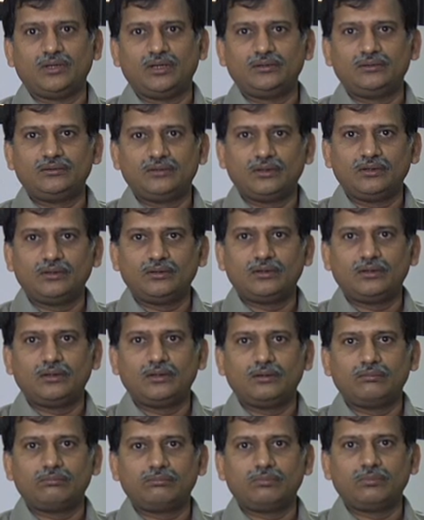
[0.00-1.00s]
I think
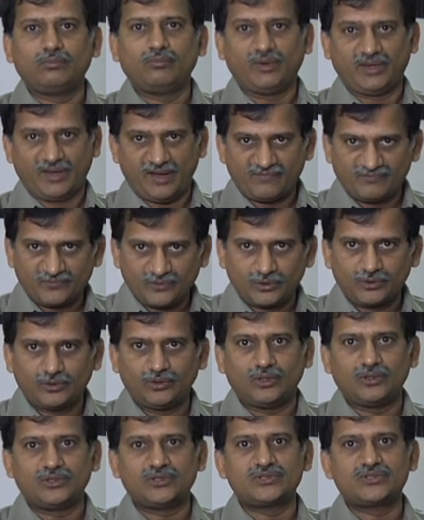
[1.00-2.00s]
uh, we have to
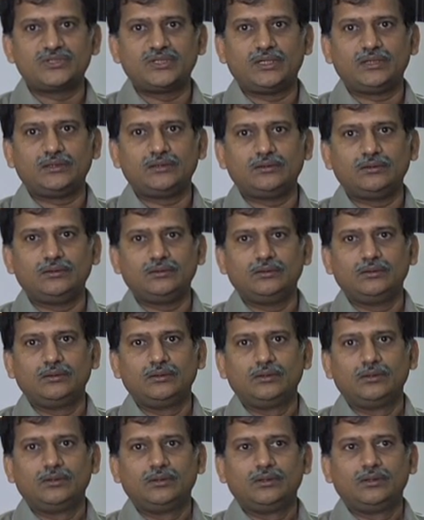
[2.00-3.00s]
acknowledge that.
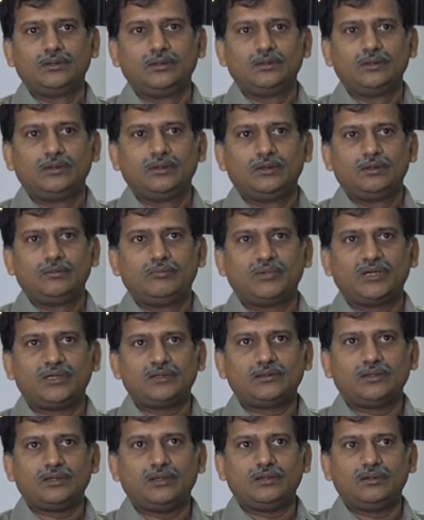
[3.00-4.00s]

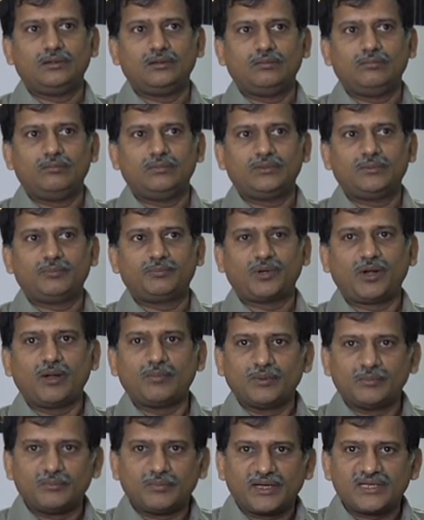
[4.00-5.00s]
But the
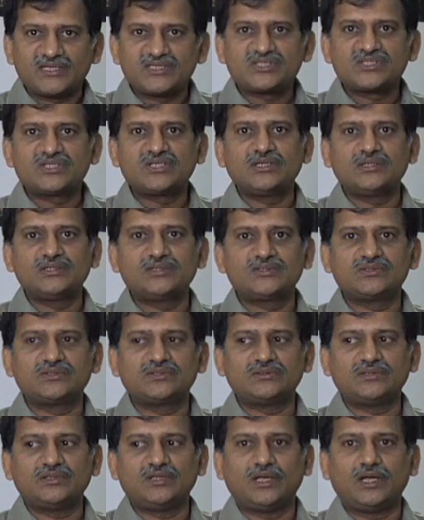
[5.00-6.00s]
problem I see
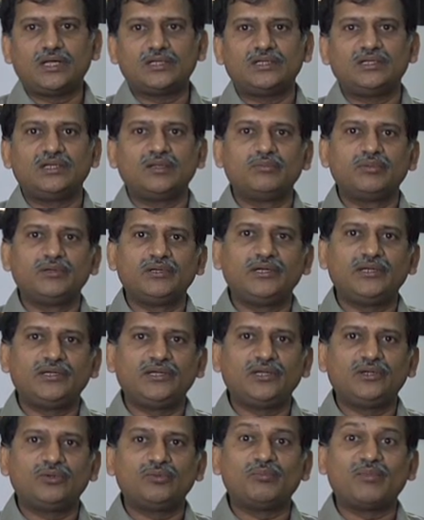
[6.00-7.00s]
is our
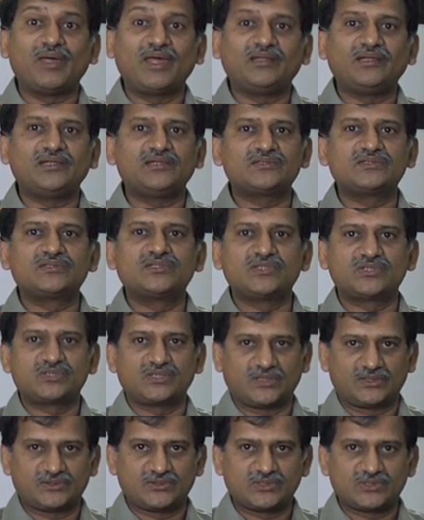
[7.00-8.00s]
inability to manage this
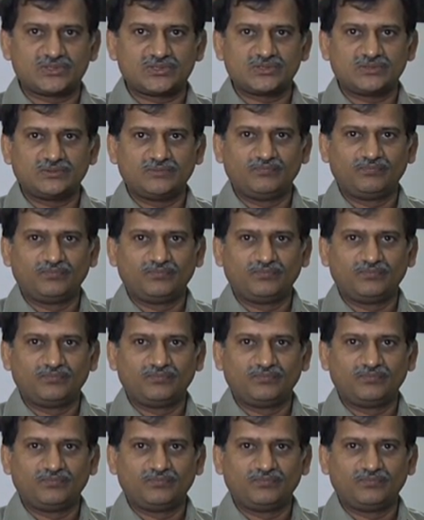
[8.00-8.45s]
success.